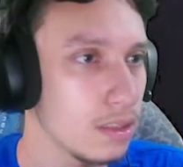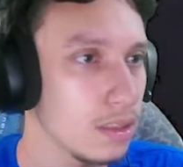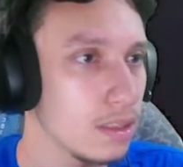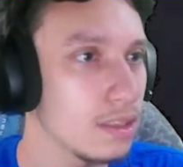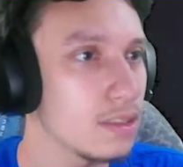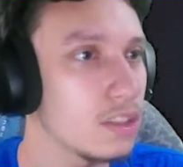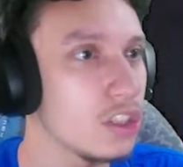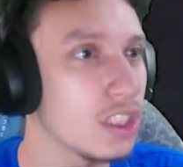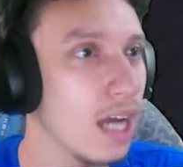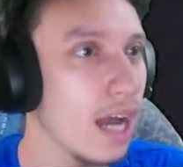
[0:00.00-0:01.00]
There's
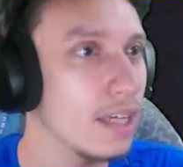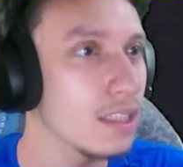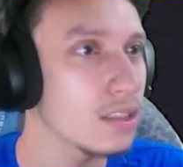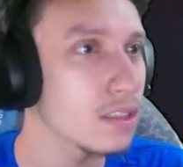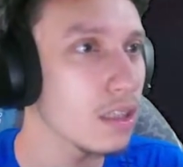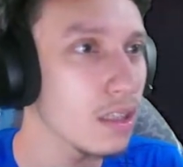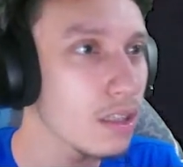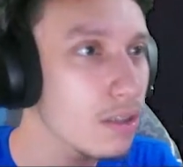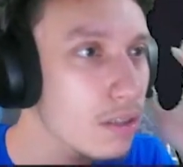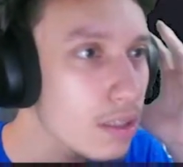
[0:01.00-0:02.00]
giants
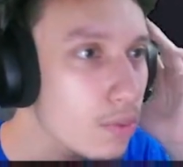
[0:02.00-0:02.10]
literally